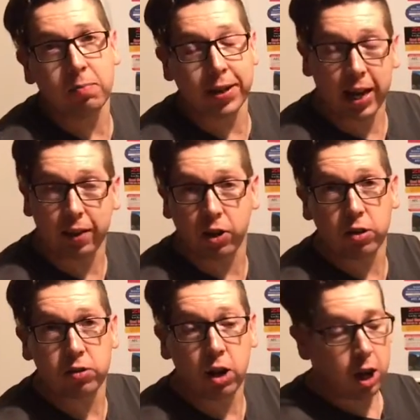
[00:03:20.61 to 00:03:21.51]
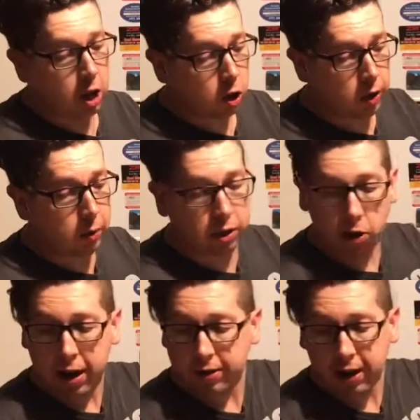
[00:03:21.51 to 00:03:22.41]
my daily vlogs, Cooking with
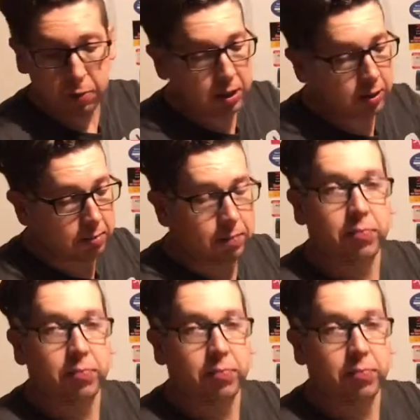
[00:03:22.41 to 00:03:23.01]
Craig segments,